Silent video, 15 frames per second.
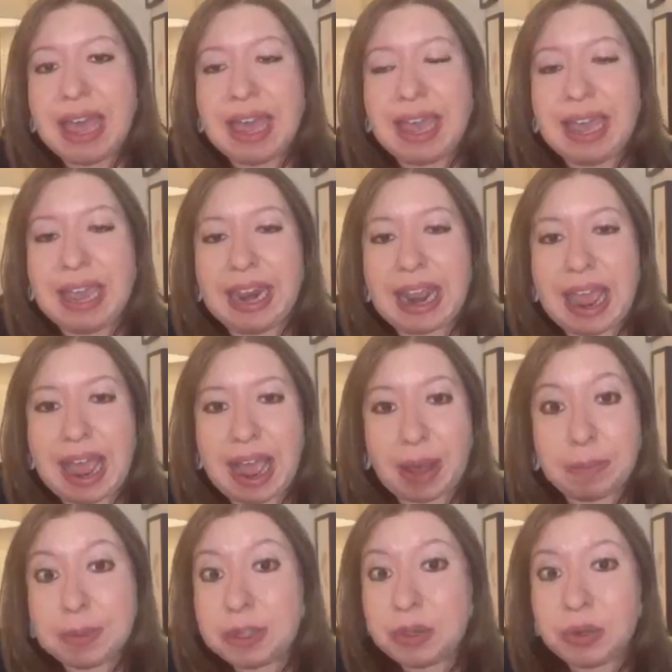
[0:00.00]
It
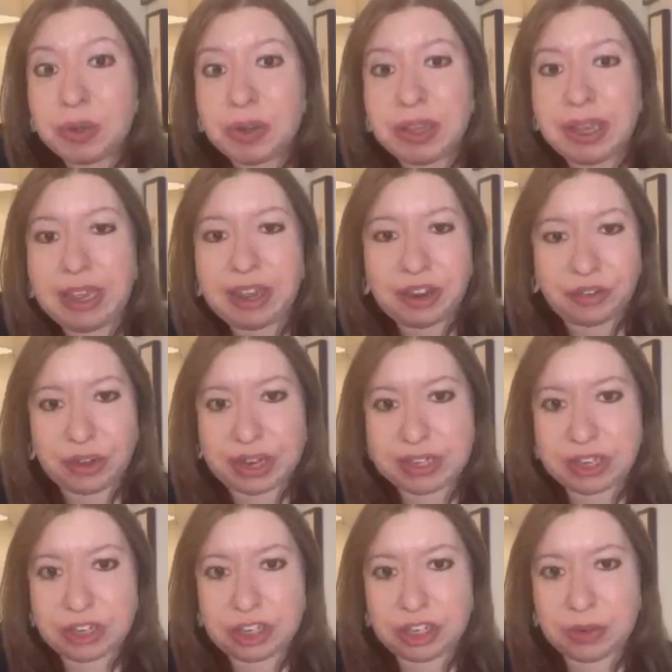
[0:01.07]
absolutely
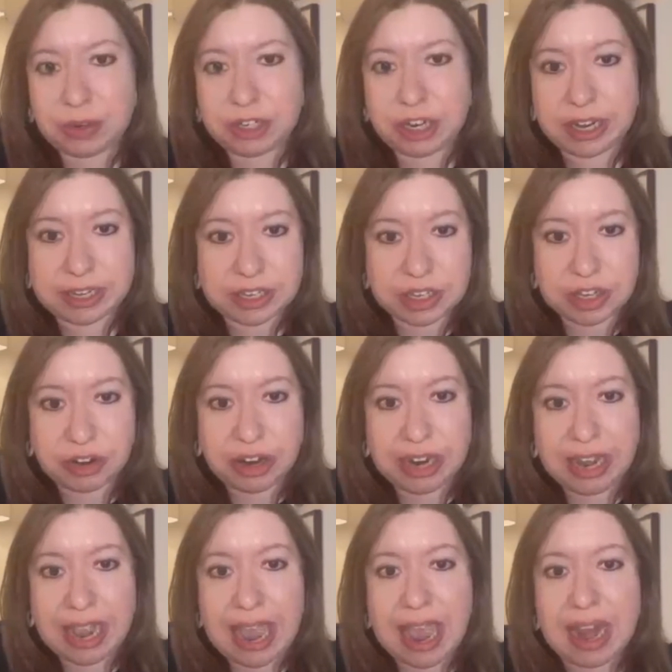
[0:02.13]
erases Jewish
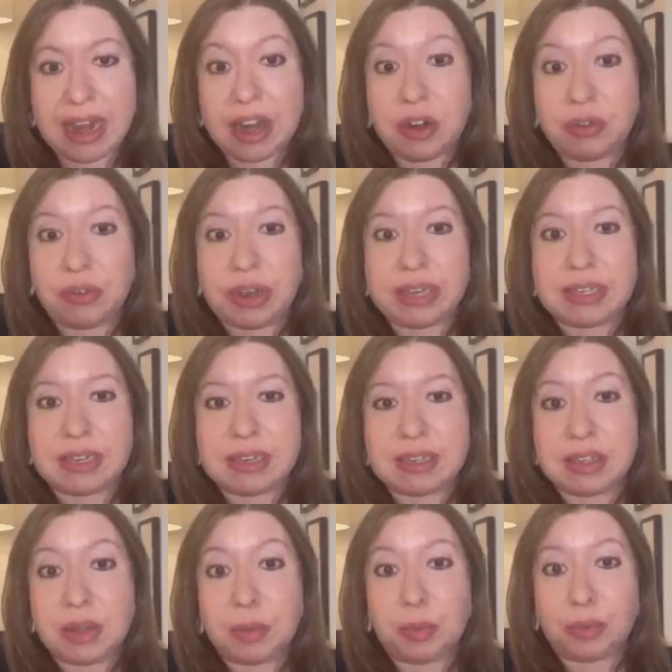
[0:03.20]
history, and it erases
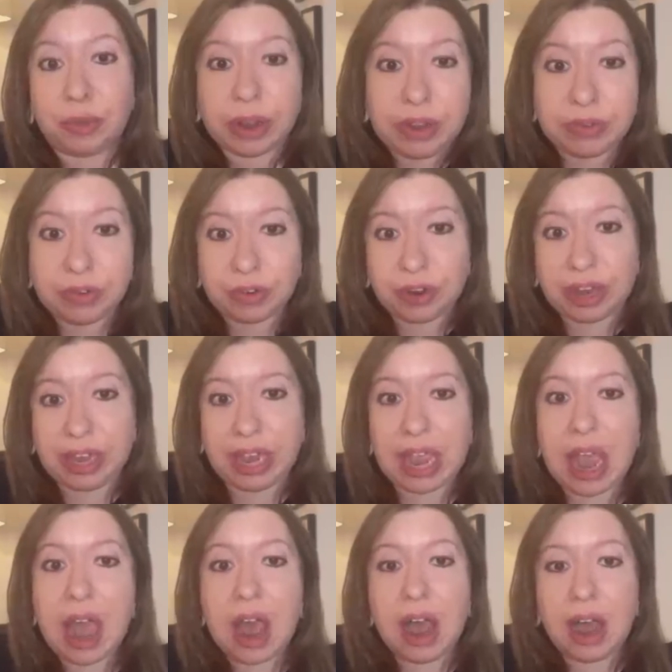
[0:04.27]
the bravery
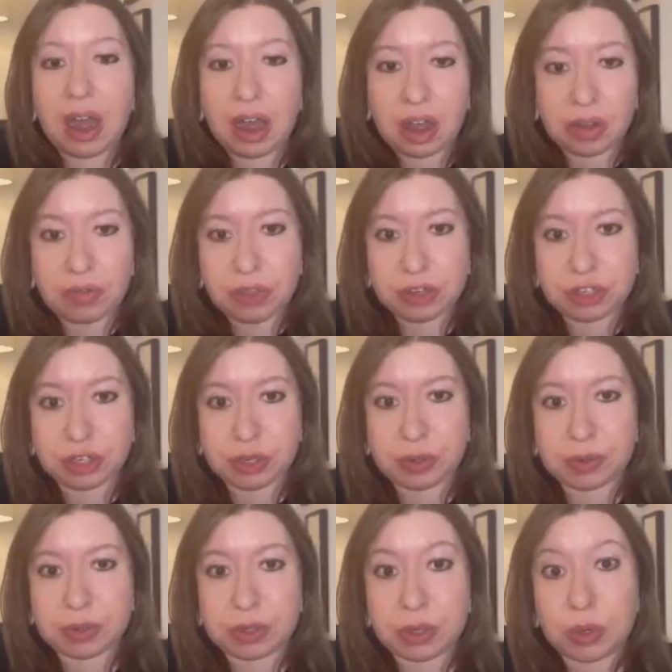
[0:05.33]
of the
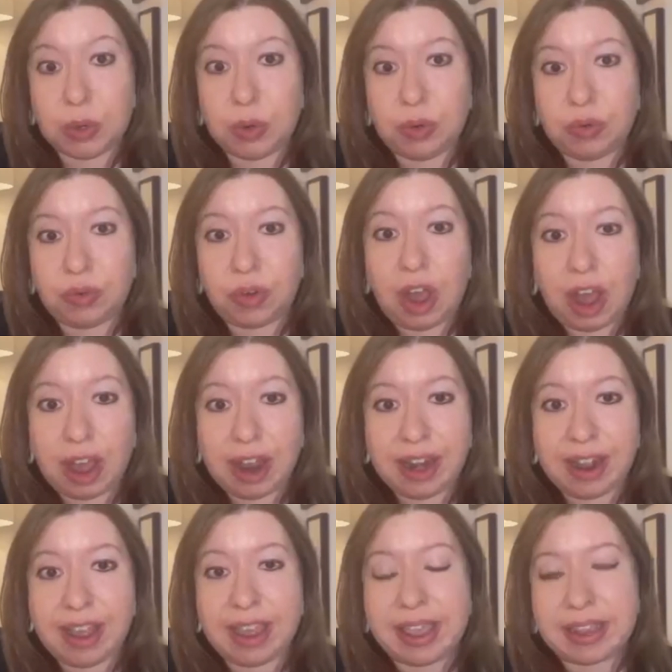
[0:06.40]
Jews who fought
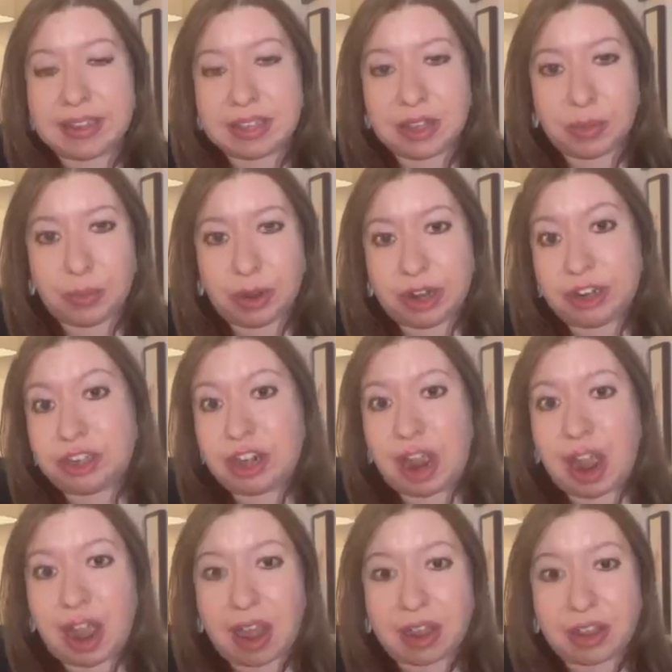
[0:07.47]
against the British
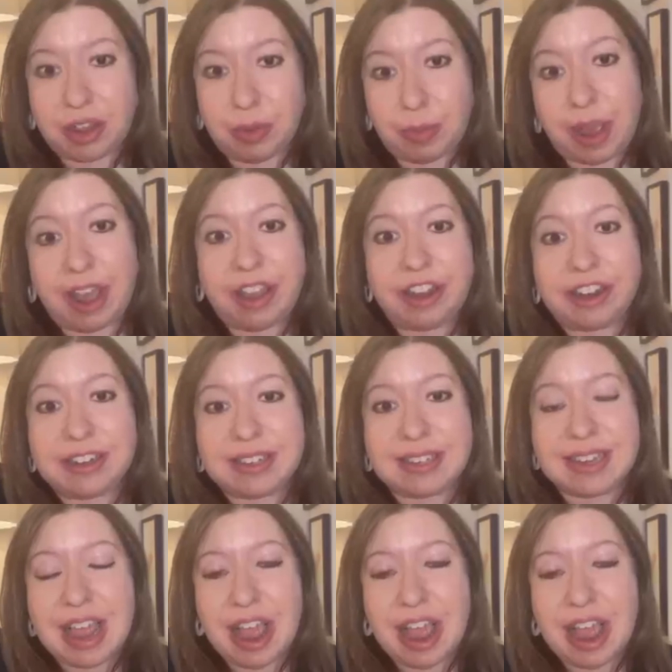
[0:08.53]
occupiers